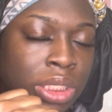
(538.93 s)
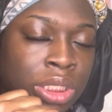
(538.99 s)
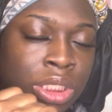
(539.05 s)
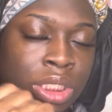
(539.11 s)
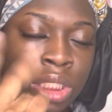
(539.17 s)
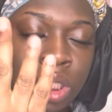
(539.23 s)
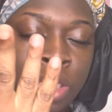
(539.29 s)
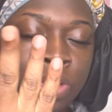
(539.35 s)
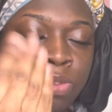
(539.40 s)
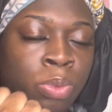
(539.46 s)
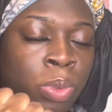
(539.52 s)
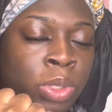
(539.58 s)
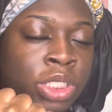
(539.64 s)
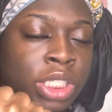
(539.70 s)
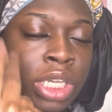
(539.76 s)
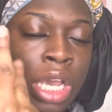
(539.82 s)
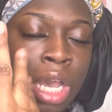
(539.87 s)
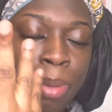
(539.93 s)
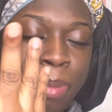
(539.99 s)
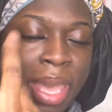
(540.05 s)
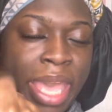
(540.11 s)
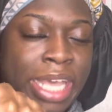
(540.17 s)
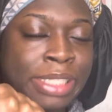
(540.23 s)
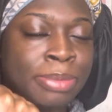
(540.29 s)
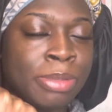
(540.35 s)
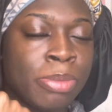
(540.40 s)
she if when she come
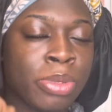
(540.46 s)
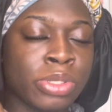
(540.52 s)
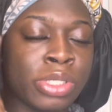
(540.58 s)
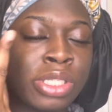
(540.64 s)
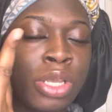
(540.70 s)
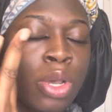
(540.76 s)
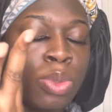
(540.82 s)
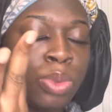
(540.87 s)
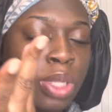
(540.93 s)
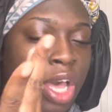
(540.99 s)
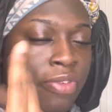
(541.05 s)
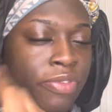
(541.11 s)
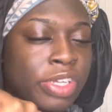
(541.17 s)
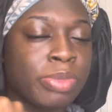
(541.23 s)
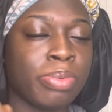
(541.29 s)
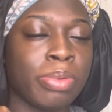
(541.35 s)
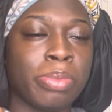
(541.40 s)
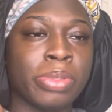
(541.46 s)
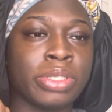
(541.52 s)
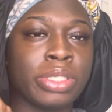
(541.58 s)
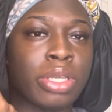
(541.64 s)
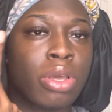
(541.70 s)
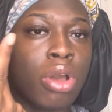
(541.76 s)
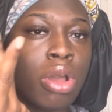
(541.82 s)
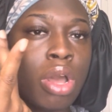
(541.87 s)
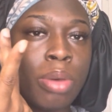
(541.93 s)
back, if people still gonna love her, if people still
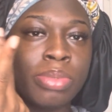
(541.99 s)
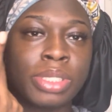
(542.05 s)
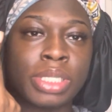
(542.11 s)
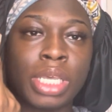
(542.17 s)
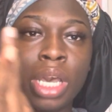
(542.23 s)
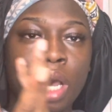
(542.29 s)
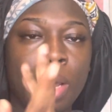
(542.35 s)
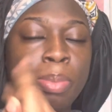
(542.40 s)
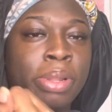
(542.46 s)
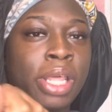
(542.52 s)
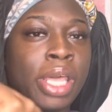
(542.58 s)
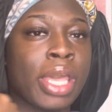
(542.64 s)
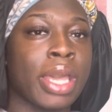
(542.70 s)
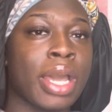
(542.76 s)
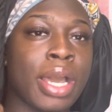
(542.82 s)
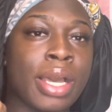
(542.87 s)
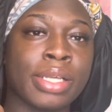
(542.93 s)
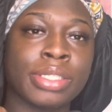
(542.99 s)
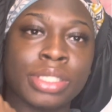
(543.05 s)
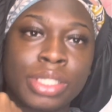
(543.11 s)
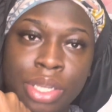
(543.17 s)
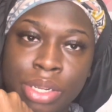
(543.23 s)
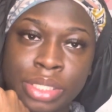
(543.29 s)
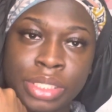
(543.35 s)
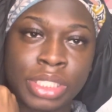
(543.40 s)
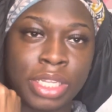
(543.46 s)
gonna come see her playing
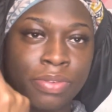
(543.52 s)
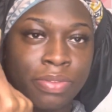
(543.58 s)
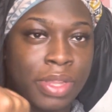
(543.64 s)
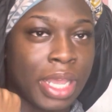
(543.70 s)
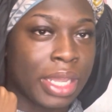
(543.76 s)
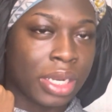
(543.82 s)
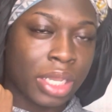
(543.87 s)
concert and stuff like